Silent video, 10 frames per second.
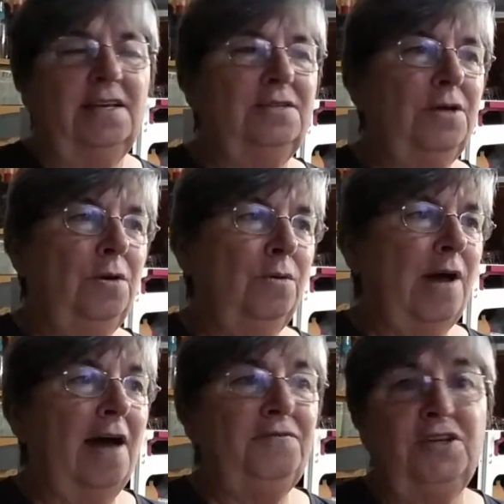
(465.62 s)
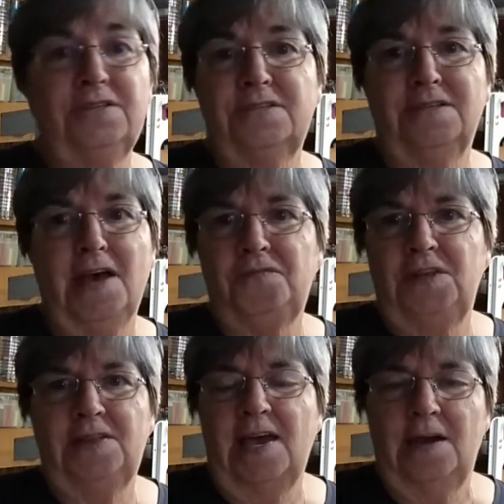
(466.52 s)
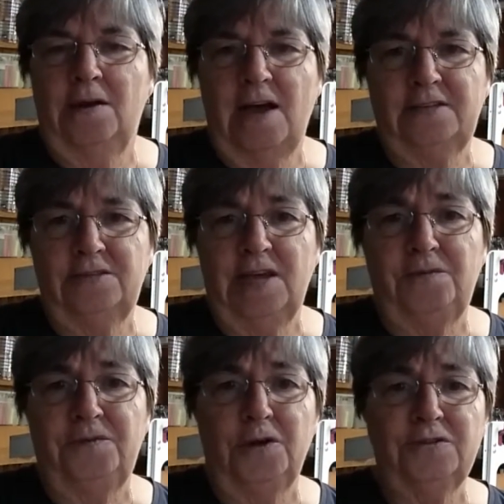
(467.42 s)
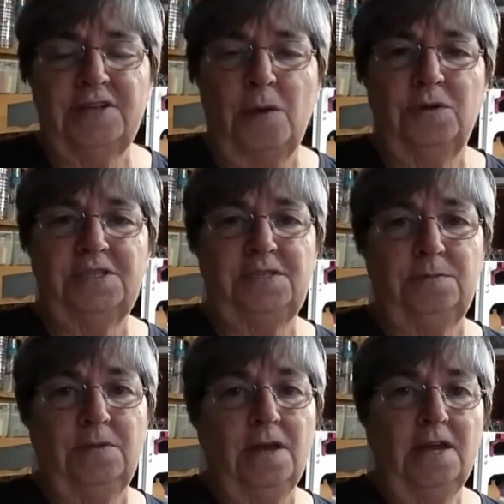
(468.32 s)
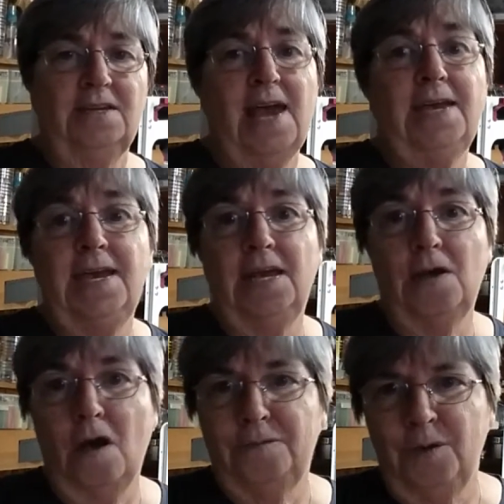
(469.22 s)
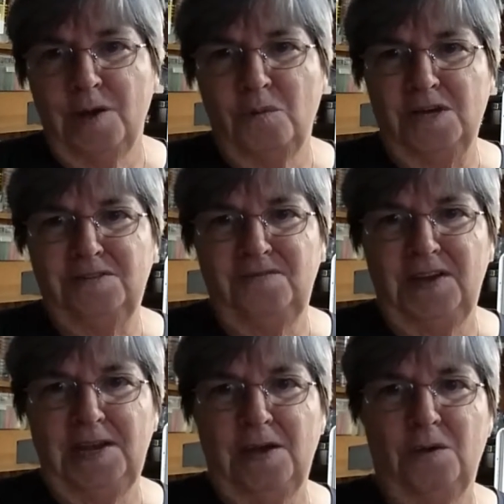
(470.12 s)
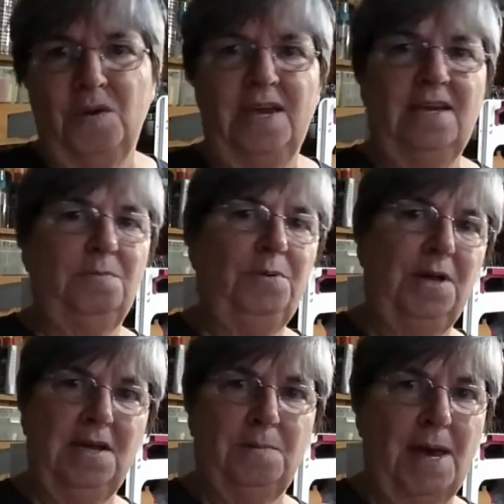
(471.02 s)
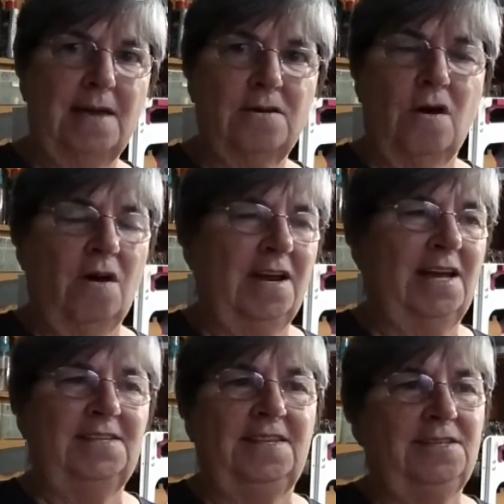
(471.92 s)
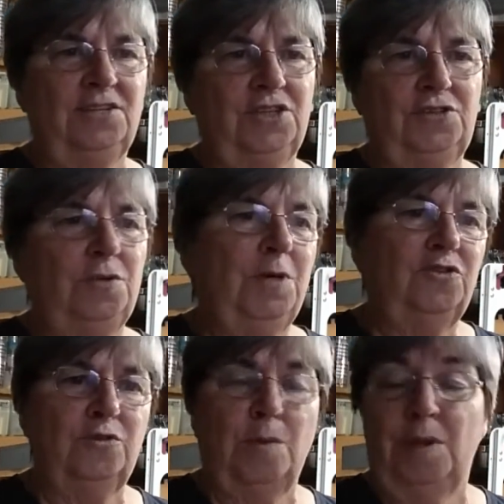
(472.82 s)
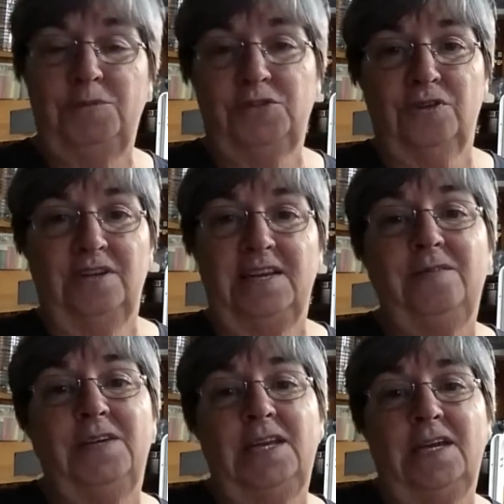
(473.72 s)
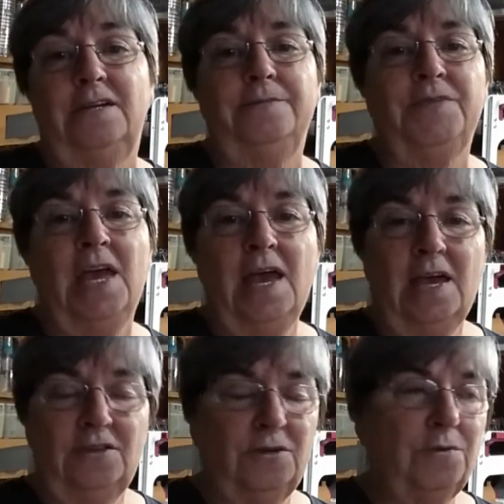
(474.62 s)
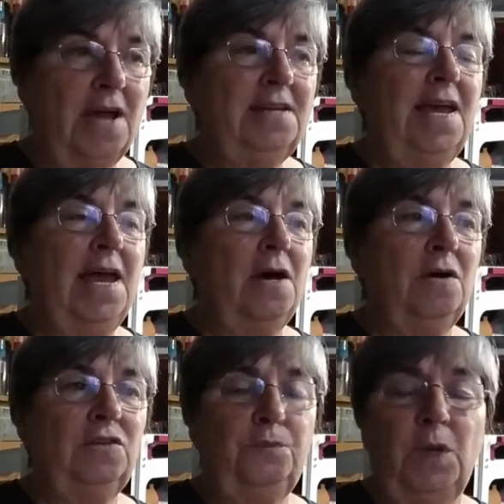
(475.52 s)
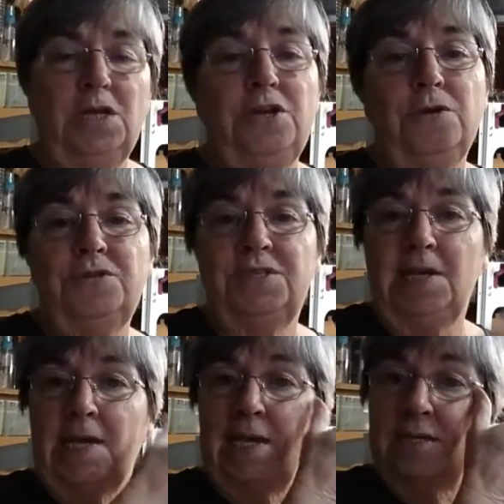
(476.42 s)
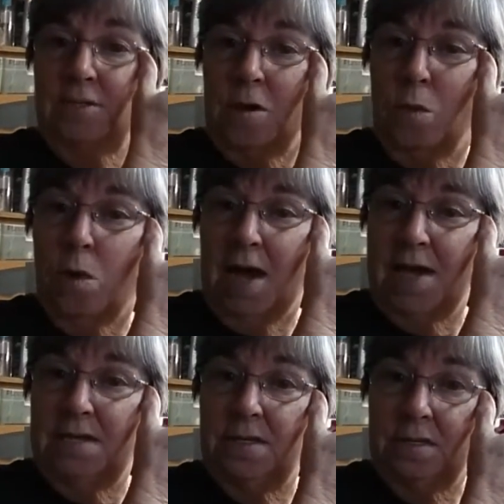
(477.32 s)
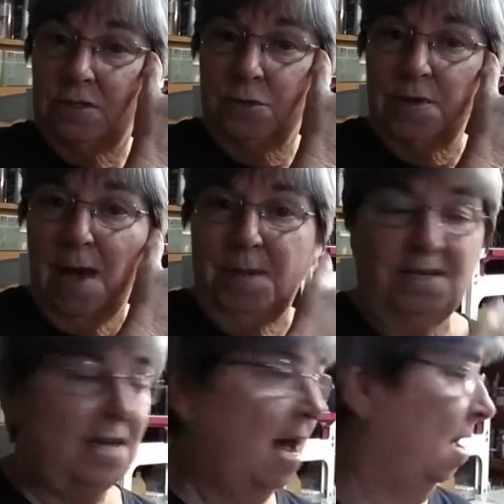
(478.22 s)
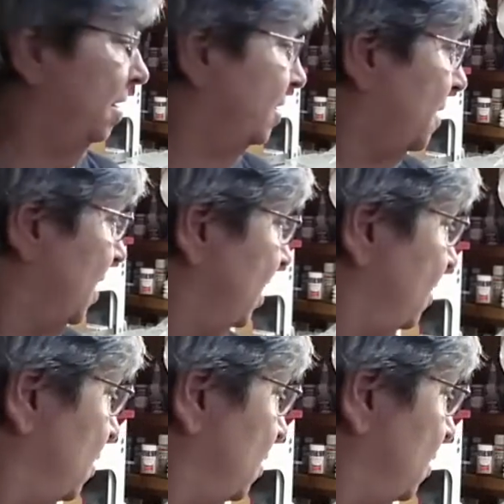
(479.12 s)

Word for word: So I've just left it there. I, at first, I was taking it off when I wasn't videoing and putting it back on. And I said, this is just too much trouble. I'm just going to leave it here. So right now, is what you see is on a white ceramic tile. I think it's